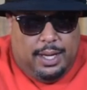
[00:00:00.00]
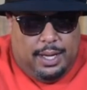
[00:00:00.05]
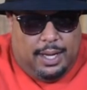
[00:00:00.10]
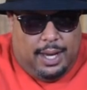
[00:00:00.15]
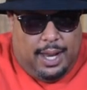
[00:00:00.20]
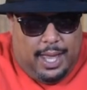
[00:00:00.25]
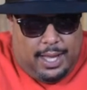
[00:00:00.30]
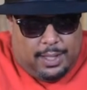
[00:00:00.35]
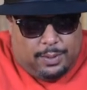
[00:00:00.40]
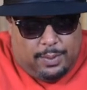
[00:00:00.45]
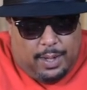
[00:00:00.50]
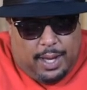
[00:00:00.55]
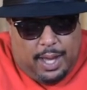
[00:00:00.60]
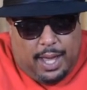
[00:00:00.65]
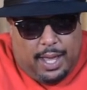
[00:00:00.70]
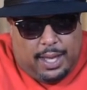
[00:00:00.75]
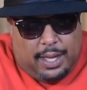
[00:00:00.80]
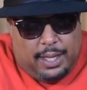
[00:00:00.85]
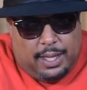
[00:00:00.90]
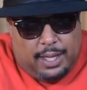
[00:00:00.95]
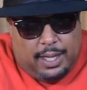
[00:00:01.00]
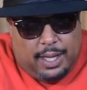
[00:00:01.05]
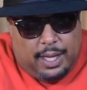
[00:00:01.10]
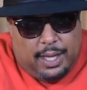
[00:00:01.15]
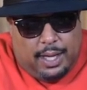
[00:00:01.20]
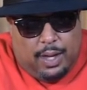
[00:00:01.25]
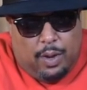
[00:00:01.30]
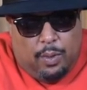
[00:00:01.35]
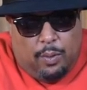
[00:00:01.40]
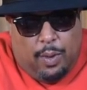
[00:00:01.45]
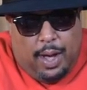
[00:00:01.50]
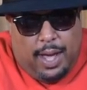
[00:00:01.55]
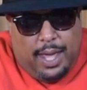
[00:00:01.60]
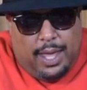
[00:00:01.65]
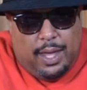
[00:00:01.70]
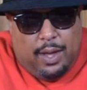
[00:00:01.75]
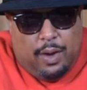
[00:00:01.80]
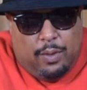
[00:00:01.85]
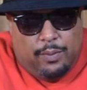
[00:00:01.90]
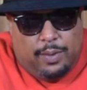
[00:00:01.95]
Last, we got
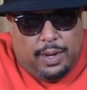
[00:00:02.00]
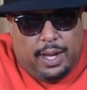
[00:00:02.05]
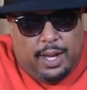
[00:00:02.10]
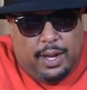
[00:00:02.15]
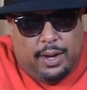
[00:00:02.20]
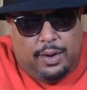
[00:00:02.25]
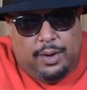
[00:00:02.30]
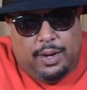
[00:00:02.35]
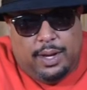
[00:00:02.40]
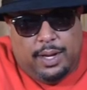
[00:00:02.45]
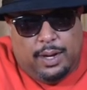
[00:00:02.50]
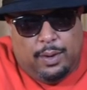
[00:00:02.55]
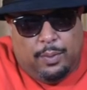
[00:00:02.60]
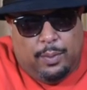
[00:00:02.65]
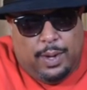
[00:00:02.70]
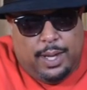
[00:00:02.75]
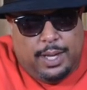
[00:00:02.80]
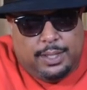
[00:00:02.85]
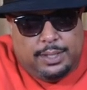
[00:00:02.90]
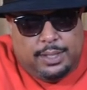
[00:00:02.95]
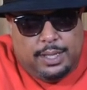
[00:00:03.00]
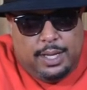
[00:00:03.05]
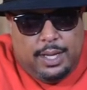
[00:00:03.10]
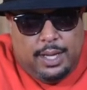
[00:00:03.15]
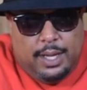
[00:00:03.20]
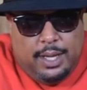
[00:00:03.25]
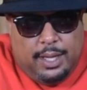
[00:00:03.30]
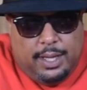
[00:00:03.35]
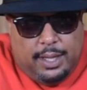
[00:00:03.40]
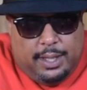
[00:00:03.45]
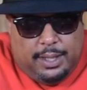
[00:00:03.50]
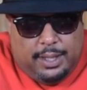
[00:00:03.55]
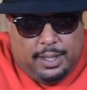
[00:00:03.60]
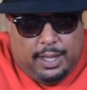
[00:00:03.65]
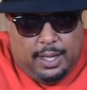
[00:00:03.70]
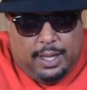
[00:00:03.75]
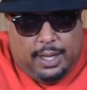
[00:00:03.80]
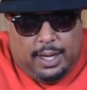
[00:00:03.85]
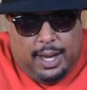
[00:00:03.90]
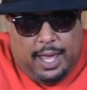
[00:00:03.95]
Hawaii over here in the West.
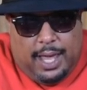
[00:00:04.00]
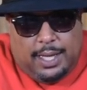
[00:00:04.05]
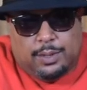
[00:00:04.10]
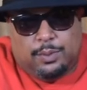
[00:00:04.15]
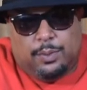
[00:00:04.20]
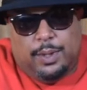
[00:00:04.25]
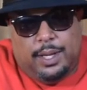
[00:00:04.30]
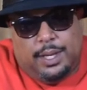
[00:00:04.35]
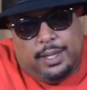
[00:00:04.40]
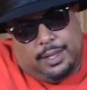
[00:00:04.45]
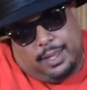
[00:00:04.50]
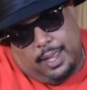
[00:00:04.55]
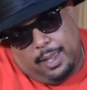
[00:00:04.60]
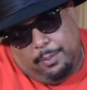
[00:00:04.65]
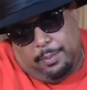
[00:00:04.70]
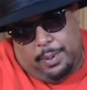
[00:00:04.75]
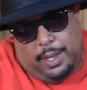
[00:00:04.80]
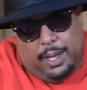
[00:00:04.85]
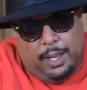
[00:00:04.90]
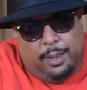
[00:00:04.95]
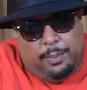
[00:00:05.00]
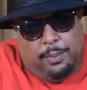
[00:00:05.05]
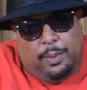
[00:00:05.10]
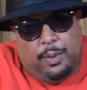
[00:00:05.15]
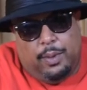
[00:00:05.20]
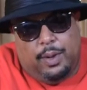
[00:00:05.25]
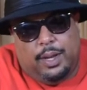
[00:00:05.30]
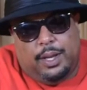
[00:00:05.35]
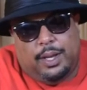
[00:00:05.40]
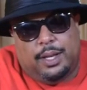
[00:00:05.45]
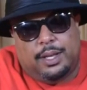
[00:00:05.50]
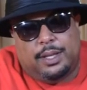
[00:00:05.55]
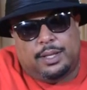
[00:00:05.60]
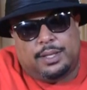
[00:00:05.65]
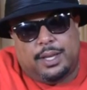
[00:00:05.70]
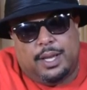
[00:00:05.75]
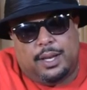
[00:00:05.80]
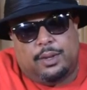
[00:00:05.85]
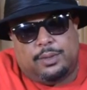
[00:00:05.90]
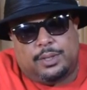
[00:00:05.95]
Last week, they beat up on
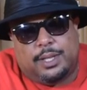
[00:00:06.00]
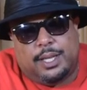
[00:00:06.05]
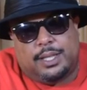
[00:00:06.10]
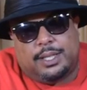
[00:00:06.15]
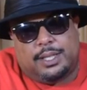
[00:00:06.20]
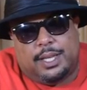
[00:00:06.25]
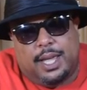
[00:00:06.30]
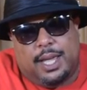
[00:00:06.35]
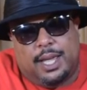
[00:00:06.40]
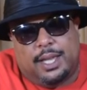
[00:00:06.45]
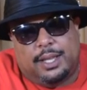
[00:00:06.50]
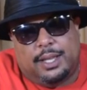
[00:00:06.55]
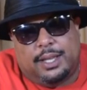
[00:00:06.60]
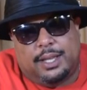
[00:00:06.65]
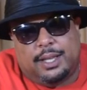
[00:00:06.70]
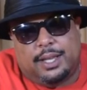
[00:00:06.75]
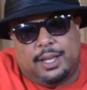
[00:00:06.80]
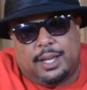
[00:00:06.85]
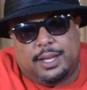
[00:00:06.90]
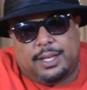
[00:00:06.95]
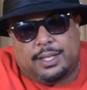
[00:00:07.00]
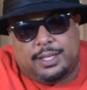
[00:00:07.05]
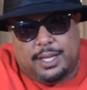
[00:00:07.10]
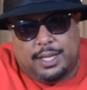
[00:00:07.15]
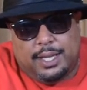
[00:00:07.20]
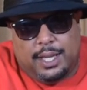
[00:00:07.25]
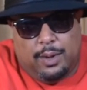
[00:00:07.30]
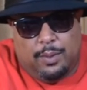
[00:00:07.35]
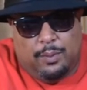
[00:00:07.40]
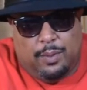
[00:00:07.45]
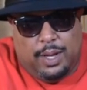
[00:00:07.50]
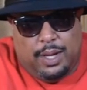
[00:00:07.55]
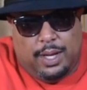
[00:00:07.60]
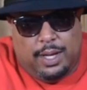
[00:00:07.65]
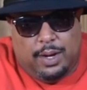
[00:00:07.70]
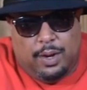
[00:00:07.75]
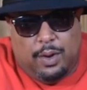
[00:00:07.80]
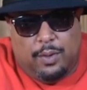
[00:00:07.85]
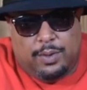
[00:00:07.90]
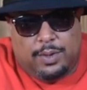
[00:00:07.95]
San Jose State. Like I said, they won
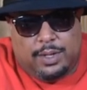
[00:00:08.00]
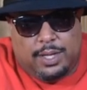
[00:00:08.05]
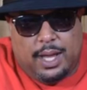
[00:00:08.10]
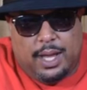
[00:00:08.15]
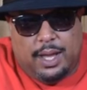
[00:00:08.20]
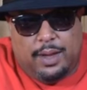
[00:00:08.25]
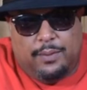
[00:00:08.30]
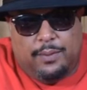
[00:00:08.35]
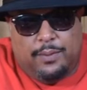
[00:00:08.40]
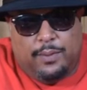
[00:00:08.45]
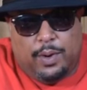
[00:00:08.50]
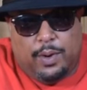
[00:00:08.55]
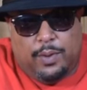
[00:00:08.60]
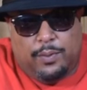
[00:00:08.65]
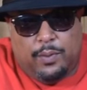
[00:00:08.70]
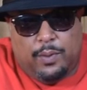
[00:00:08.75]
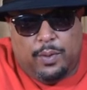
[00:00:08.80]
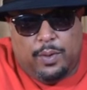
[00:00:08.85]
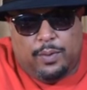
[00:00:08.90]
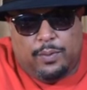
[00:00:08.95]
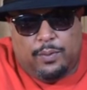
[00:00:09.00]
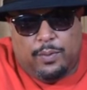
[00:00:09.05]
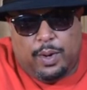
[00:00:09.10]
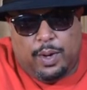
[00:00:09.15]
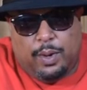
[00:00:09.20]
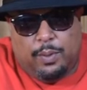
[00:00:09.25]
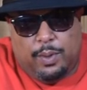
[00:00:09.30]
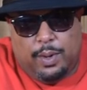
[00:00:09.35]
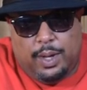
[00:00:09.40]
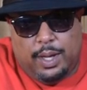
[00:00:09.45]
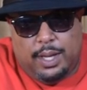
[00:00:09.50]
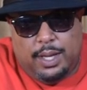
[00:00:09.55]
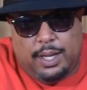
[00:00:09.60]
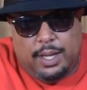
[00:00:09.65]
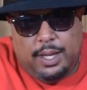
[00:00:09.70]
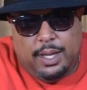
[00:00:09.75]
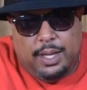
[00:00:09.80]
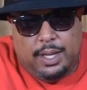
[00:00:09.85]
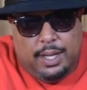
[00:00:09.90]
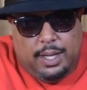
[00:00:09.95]
in overtime,
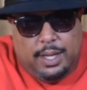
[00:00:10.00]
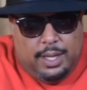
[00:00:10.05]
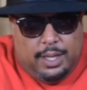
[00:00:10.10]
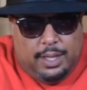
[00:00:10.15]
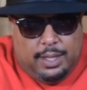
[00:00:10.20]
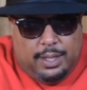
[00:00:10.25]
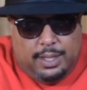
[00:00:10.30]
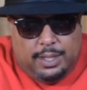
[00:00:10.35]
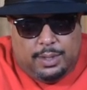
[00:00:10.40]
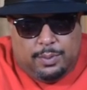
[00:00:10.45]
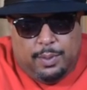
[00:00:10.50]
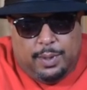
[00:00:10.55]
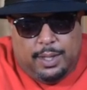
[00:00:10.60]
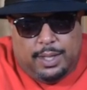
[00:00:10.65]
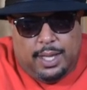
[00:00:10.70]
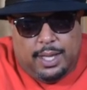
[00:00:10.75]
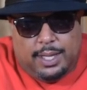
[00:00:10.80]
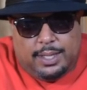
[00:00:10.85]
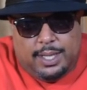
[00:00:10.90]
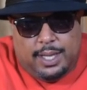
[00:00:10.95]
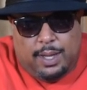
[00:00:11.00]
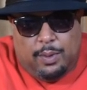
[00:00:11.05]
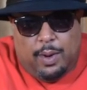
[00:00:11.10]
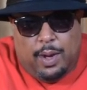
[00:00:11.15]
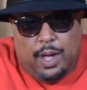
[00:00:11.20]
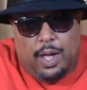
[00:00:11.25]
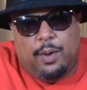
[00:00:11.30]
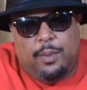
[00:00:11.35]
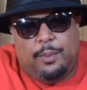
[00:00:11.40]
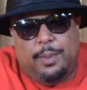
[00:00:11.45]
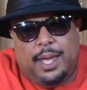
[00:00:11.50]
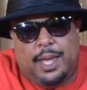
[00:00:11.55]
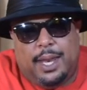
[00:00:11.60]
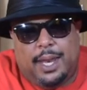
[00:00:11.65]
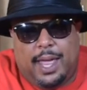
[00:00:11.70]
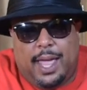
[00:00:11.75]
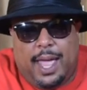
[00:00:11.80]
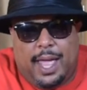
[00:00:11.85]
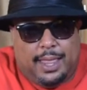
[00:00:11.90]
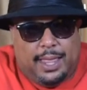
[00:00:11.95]
44-41. This week, they see Wyoming, and
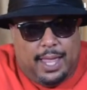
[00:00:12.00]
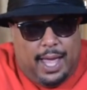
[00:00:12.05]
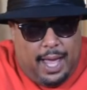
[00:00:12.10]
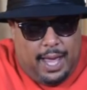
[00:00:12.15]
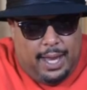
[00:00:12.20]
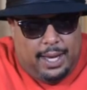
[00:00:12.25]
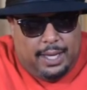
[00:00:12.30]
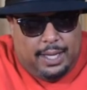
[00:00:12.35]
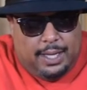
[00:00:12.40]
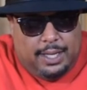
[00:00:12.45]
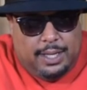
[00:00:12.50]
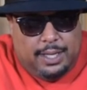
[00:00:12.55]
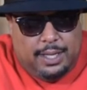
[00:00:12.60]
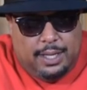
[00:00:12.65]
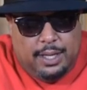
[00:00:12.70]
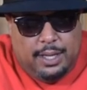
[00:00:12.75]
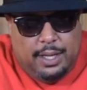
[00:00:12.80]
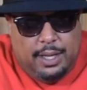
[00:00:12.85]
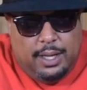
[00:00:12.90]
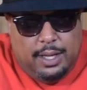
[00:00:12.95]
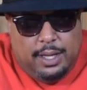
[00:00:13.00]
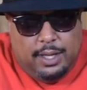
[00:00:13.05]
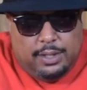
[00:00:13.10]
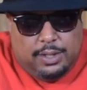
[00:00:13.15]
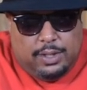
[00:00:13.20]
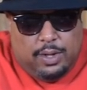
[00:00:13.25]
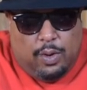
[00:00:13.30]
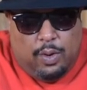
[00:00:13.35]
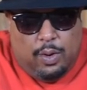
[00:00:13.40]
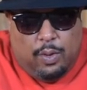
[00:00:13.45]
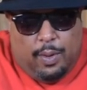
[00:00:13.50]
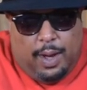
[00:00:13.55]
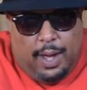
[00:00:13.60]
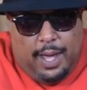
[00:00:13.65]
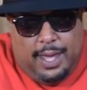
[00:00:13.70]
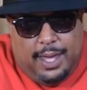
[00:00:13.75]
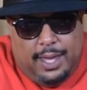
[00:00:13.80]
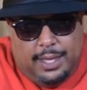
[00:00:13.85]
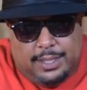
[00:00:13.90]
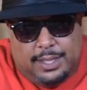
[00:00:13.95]
they're at the island. So
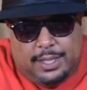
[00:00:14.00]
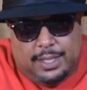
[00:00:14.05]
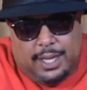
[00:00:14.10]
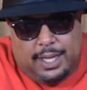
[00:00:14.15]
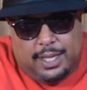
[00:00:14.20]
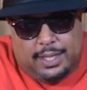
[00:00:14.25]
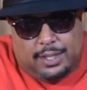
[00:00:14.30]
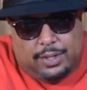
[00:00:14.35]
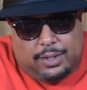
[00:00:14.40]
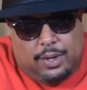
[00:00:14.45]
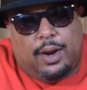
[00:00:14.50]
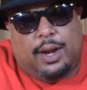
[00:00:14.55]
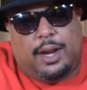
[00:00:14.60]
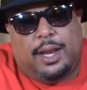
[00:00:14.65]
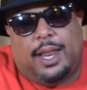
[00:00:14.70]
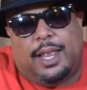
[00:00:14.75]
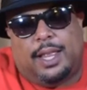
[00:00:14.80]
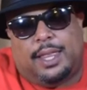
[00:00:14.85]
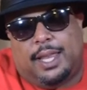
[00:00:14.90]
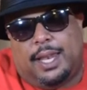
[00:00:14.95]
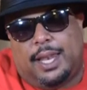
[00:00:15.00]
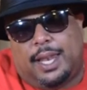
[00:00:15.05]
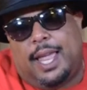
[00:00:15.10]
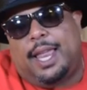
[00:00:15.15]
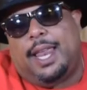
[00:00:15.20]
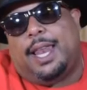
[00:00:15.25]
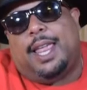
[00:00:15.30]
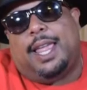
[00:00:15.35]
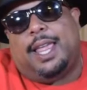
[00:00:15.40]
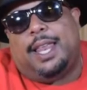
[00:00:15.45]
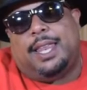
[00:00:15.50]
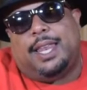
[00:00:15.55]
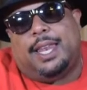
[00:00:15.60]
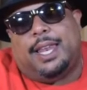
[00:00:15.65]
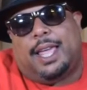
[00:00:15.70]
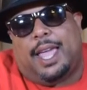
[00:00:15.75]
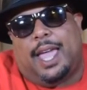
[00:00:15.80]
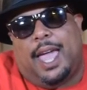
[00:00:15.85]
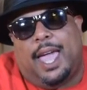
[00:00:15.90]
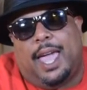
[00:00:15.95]
Hawaii Engine gets started at the late end of
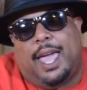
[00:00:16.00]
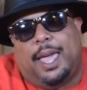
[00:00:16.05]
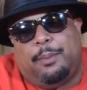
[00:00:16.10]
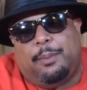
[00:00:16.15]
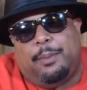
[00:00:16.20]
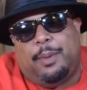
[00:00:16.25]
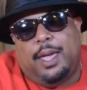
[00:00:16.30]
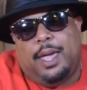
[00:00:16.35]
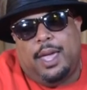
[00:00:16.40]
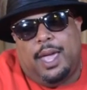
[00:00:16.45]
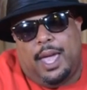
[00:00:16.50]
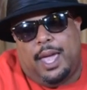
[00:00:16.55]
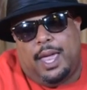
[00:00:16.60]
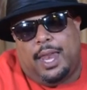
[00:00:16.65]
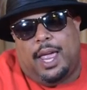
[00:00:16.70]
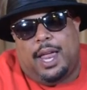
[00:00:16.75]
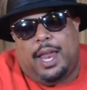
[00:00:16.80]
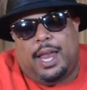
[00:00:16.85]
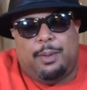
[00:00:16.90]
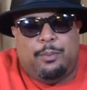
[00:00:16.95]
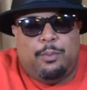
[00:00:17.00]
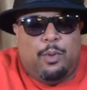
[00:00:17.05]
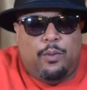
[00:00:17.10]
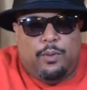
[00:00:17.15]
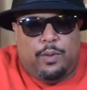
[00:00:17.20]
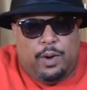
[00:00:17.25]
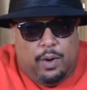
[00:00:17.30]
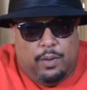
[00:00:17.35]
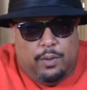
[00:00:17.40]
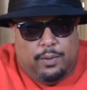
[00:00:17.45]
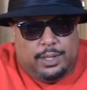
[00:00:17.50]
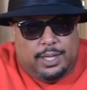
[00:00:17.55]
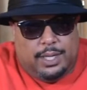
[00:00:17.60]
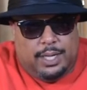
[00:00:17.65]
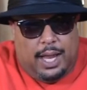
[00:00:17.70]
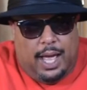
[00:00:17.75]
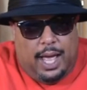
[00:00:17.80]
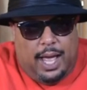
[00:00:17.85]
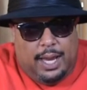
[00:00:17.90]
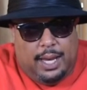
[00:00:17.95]
the game, and now they're moving over to
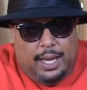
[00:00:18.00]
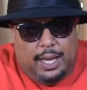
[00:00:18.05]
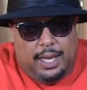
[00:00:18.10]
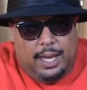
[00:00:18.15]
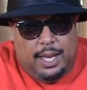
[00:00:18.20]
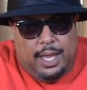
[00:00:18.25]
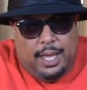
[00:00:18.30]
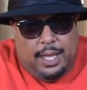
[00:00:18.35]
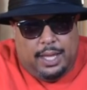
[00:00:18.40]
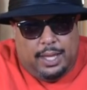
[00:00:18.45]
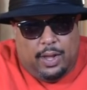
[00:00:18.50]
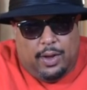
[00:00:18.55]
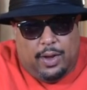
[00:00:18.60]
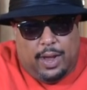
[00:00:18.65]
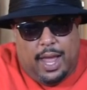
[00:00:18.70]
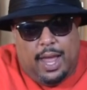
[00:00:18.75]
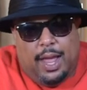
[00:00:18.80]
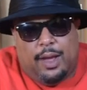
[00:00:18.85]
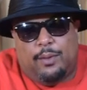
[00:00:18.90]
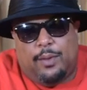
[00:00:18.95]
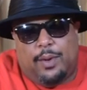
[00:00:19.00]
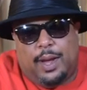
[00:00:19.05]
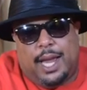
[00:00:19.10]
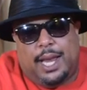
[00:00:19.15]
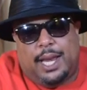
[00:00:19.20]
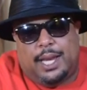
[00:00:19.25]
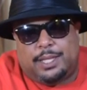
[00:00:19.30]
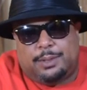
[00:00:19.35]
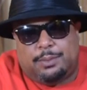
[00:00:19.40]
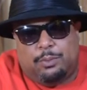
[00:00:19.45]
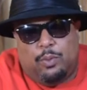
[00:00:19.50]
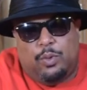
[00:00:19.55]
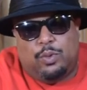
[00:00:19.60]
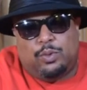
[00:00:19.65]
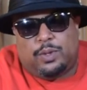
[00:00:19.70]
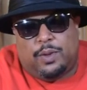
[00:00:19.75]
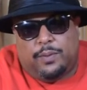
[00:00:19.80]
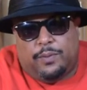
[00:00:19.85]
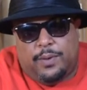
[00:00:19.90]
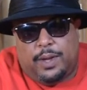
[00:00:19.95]
the island. Their air raid is
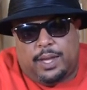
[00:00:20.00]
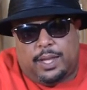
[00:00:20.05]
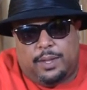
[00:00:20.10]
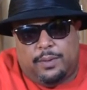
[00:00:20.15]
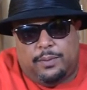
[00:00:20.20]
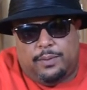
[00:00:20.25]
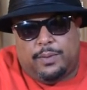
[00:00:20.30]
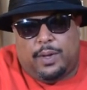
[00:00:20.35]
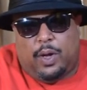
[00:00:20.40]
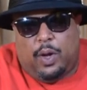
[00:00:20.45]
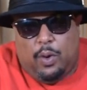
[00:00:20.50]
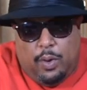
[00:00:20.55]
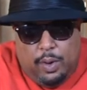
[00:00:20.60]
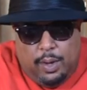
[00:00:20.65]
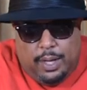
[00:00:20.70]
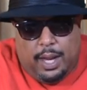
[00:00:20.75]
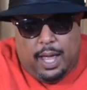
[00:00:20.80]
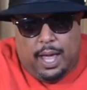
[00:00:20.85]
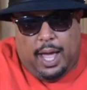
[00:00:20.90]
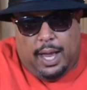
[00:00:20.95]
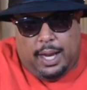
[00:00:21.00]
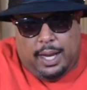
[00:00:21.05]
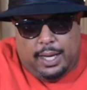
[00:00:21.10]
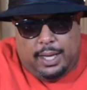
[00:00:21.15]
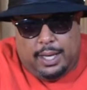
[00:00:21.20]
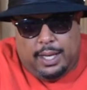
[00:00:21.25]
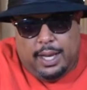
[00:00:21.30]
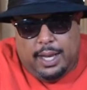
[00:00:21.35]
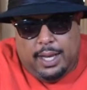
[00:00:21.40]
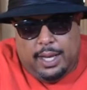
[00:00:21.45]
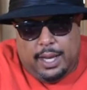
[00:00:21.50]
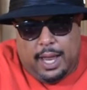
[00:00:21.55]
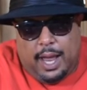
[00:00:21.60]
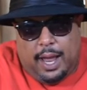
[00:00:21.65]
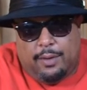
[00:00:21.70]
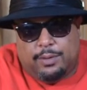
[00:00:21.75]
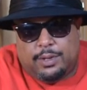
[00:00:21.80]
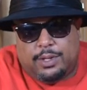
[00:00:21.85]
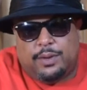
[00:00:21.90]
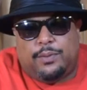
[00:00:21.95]
most effective on the island. They're
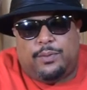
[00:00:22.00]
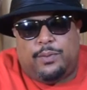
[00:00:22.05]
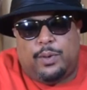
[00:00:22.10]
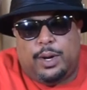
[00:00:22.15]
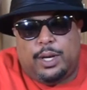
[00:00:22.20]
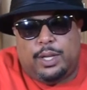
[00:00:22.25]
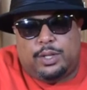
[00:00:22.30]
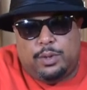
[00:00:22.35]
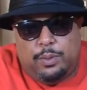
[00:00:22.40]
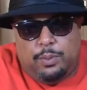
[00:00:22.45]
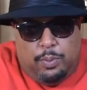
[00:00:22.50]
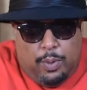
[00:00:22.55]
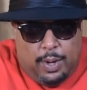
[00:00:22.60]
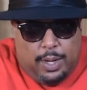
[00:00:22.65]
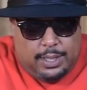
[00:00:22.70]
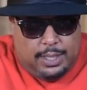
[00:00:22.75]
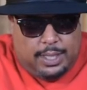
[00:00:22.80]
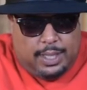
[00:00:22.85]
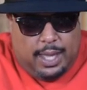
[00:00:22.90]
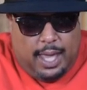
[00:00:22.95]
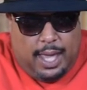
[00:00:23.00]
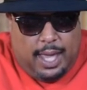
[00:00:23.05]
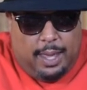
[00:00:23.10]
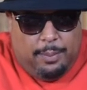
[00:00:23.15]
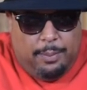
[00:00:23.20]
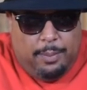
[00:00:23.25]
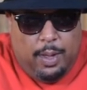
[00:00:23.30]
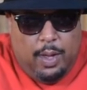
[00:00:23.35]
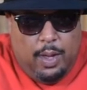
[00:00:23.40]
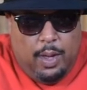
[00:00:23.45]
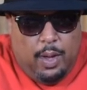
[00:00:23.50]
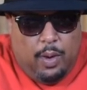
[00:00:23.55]
averaging 42 points a game.